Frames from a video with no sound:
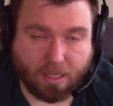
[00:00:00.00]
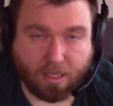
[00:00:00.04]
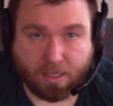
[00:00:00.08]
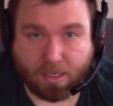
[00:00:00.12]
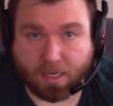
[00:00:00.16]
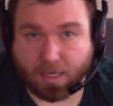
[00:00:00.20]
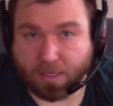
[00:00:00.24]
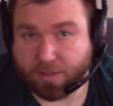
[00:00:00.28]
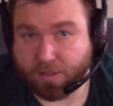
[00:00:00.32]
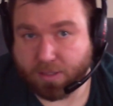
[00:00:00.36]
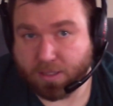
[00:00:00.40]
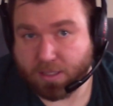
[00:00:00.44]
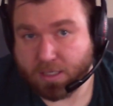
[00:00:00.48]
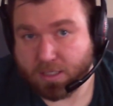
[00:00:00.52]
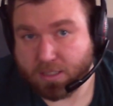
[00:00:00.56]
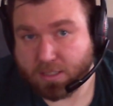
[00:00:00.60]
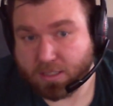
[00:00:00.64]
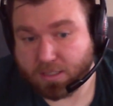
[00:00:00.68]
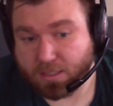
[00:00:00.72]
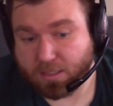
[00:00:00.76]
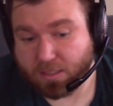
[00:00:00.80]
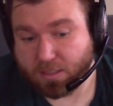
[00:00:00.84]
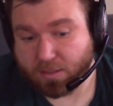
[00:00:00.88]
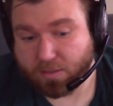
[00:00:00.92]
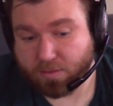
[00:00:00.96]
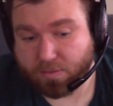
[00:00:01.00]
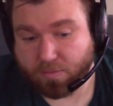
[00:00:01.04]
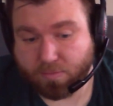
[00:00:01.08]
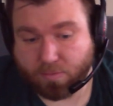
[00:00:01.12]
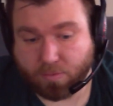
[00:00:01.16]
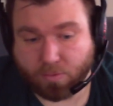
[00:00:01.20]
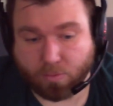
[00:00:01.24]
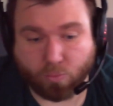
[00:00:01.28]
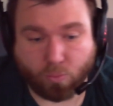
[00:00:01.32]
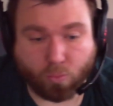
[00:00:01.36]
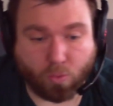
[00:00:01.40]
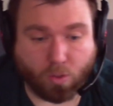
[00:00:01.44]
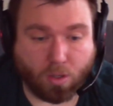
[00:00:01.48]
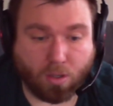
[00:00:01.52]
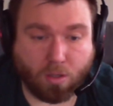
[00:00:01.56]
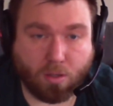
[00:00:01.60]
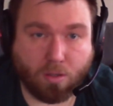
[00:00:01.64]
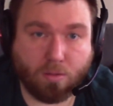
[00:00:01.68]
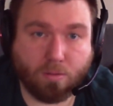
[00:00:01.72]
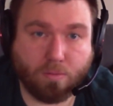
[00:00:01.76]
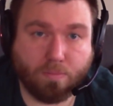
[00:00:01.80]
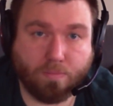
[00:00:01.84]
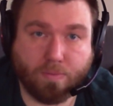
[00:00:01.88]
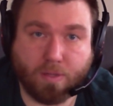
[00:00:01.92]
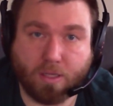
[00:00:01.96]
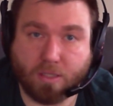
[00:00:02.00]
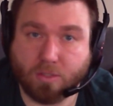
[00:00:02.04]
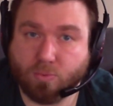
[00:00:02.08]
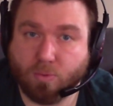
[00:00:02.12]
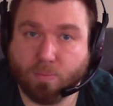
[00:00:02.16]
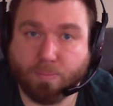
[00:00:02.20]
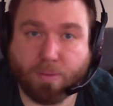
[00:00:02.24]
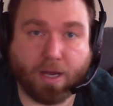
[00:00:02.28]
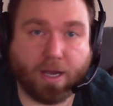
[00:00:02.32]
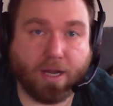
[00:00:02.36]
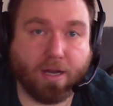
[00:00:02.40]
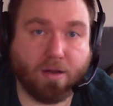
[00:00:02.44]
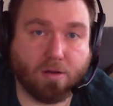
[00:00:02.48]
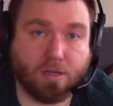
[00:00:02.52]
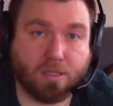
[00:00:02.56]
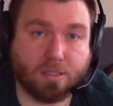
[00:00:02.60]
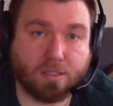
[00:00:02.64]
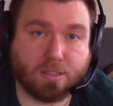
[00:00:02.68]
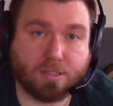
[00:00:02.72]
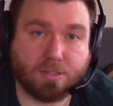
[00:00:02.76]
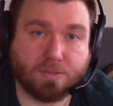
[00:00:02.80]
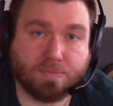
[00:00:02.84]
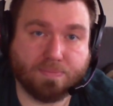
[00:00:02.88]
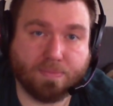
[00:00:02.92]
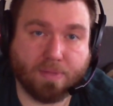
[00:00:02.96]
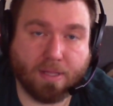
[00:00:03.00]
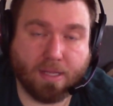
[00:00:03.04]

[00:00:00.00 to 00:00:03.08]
Now, these were pirates,